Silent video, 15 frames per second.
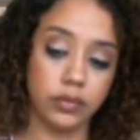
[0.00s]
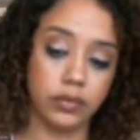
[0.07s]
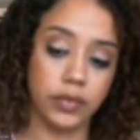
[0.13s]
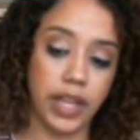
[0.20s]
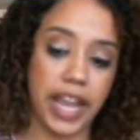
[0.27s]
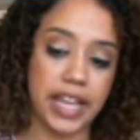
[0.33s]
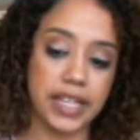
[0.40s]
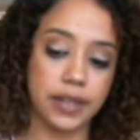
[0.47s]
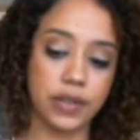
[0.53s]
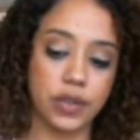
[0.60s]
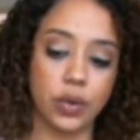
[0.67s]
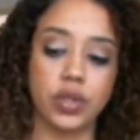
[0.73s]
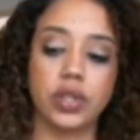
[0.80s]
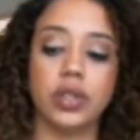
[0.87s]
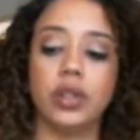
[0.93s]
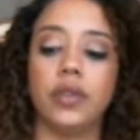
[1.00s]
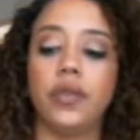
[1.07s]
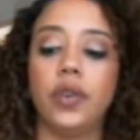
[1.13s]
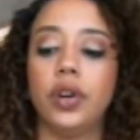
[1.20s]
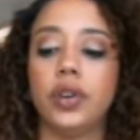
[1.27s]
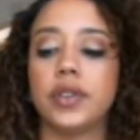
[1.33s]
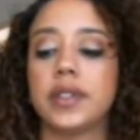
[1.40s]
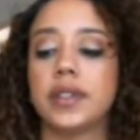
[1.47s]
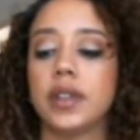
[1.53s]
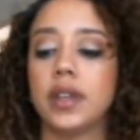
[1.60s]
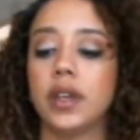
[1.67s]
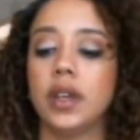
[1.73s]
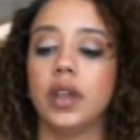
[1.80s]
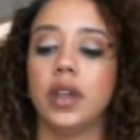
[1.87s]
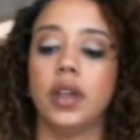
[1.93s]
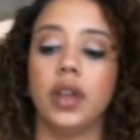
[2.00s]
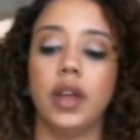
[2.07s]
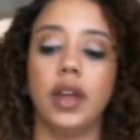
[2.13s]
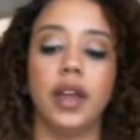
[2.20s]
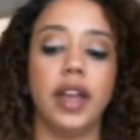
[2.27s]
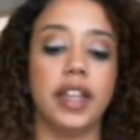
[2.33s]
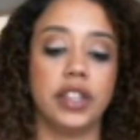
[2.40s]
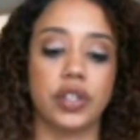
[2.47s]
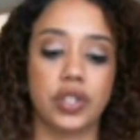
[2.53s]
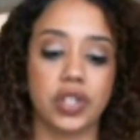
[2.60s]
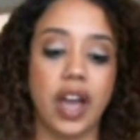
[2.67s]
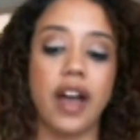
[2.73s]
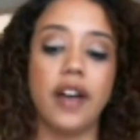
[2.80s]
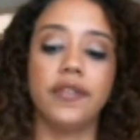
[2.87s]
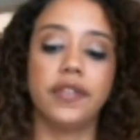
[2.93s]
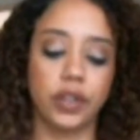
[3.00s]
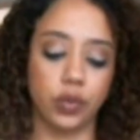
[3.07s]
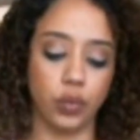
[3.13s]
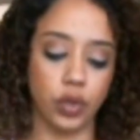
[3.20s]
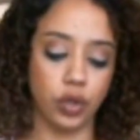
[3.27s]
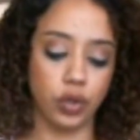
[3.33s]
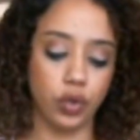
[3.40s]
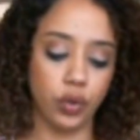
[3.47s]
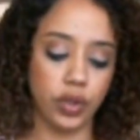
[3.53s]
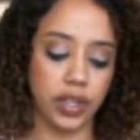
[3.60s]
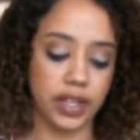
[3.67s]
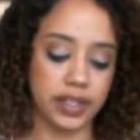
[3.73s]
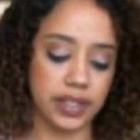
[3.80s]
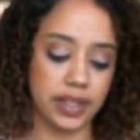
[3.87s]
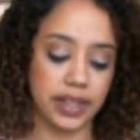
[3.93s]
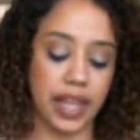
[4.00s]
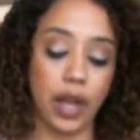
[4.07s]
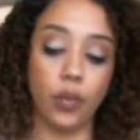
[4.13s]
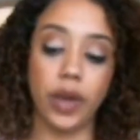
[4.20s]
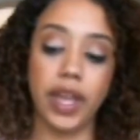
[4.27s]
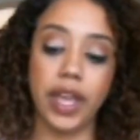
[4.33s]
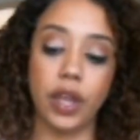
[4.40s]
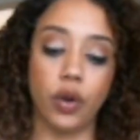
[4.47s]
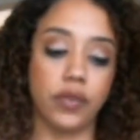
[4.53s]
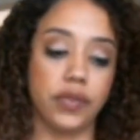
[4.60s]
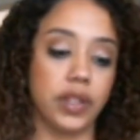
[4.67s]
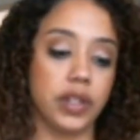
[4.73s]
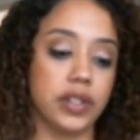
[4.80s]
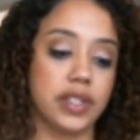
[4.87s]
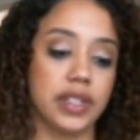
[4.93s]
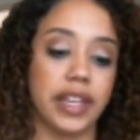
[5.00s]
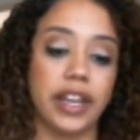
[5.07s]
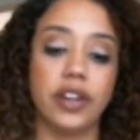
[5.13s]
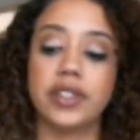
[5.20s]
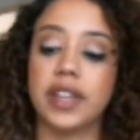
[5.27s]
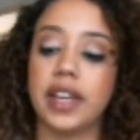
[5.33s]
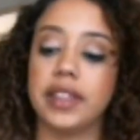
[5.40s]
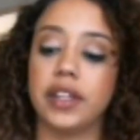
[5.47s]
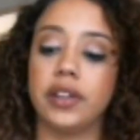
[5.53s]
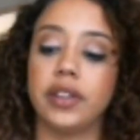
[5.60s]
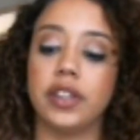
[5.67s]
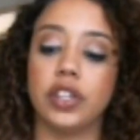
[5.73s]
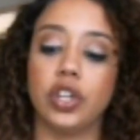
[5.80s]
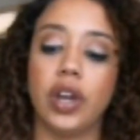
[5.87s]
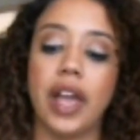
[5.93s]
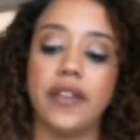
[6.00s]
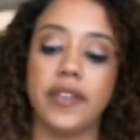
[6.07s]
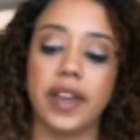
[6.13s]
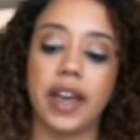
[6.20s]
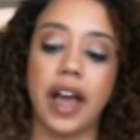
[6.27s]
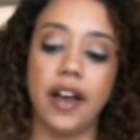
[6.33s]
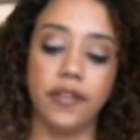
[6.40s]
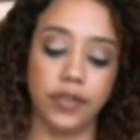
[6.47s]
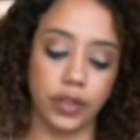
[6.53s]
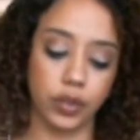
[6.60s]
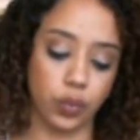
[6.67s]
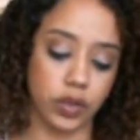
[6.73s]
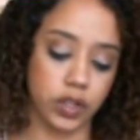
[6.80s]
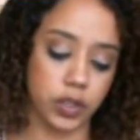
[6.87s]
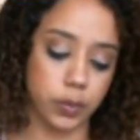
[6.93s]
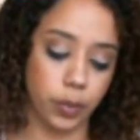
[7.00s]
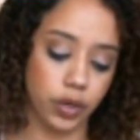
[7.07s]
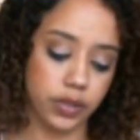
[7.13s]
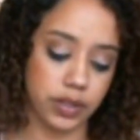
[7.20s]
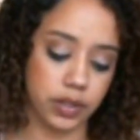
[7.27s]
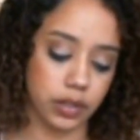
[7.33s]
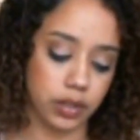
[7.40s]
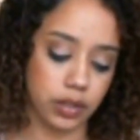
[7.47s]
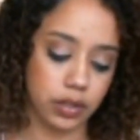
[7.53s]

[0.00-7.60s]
Ace of Swords in reverse. And there's conflict when you do things in that way. Or if there's an air sign there, then you're having conflict with this person.